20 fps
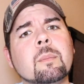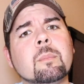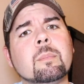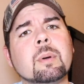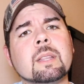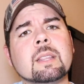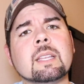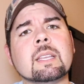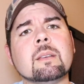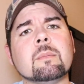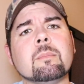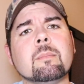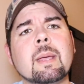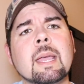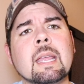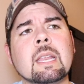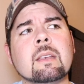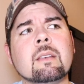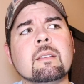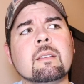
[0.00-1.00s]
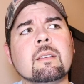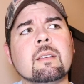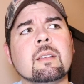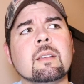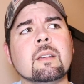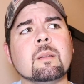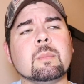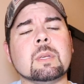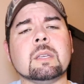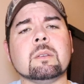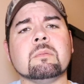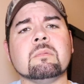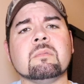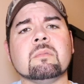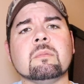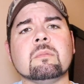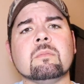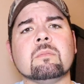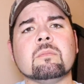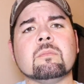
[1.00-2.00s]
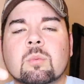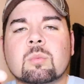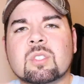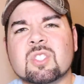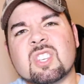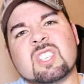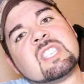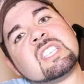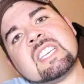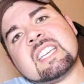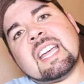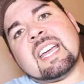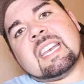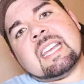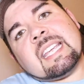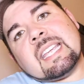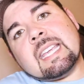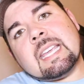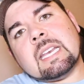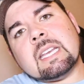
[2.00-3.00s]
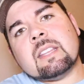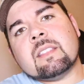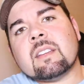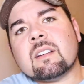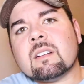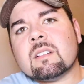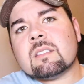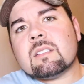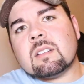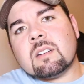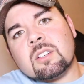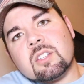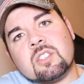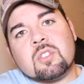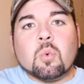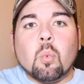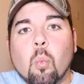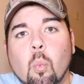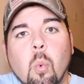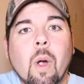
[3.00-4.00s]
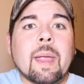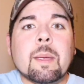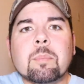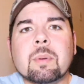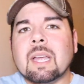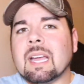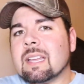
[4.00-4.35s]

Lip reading: But then men, I mean, we'll just kind of get in there and start just wiping.